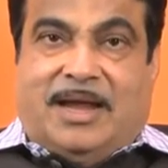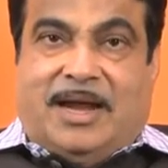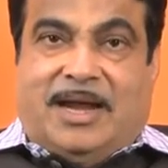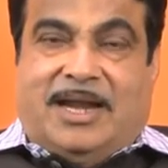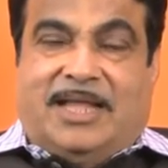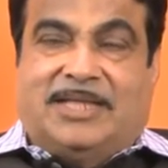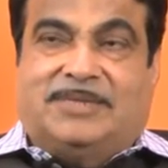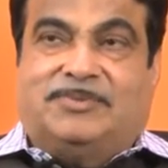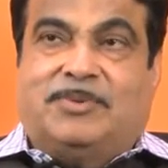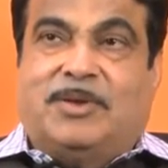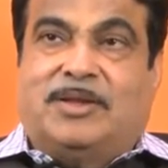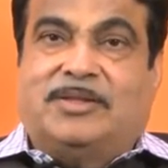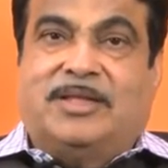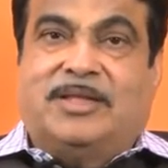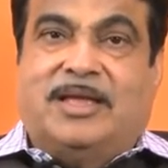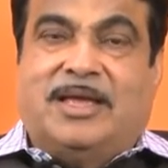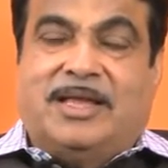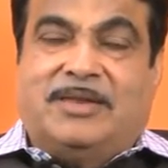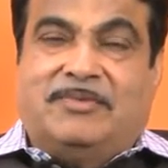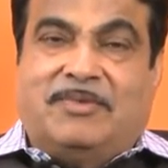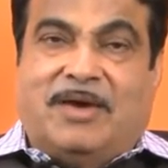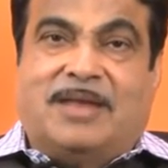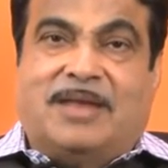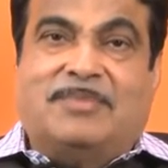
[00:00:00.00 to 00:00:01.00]
And as far as
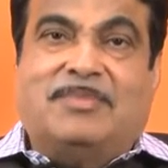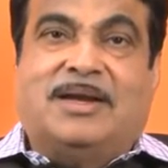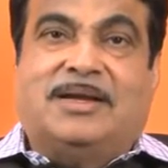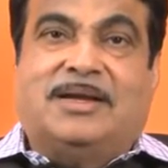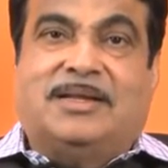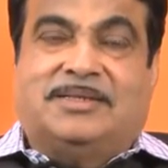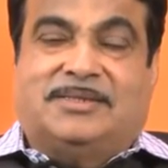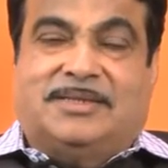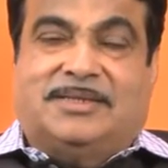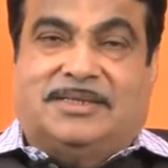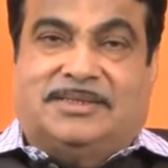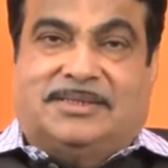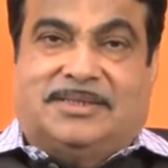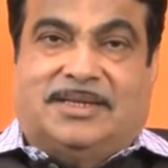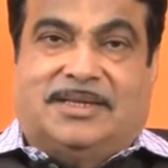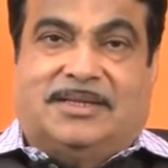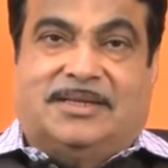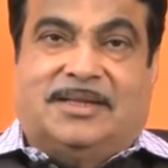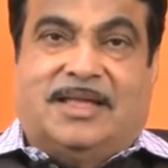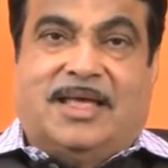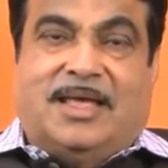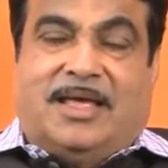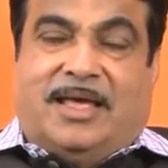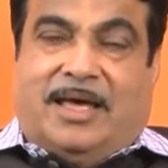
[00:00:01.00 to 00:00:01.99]
the environment is
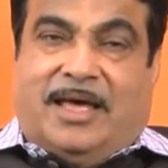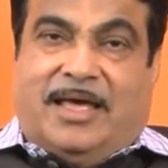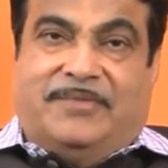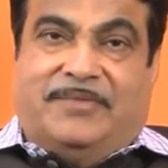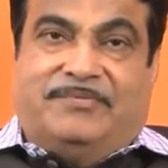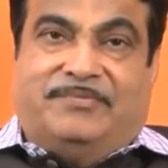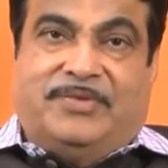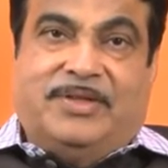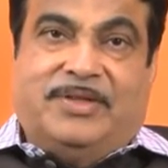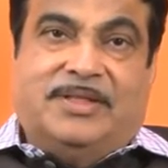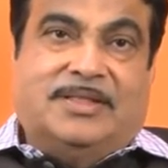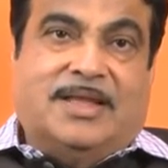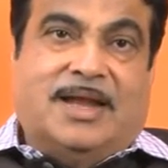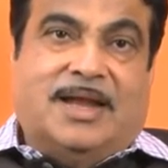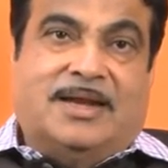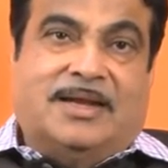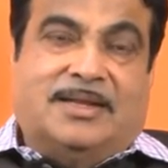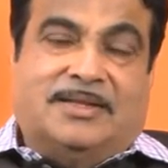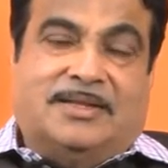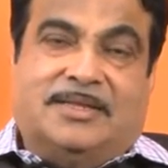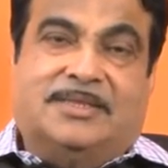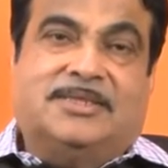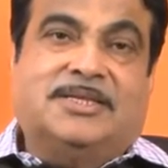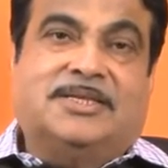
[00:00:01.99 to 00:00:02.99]
concerned, I feel
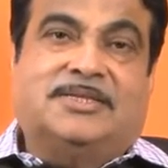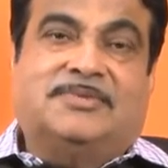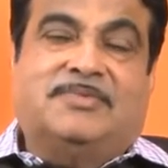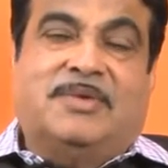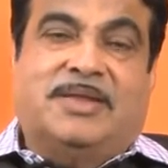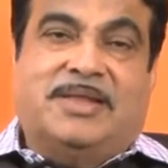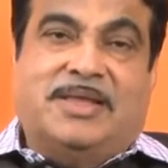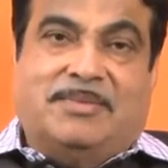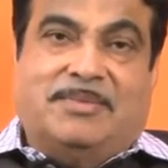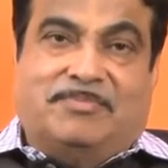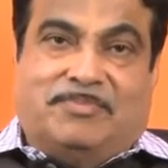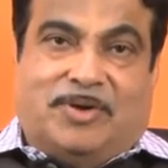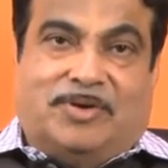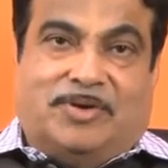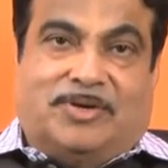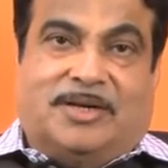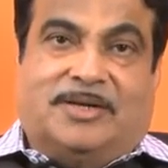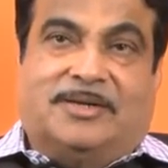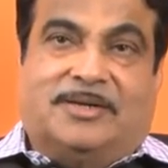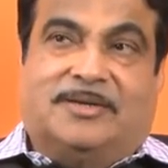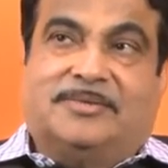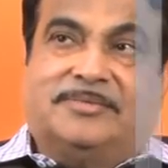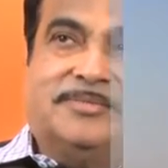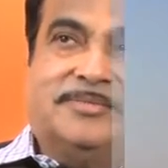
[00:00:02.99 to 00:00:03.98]
that this is very important.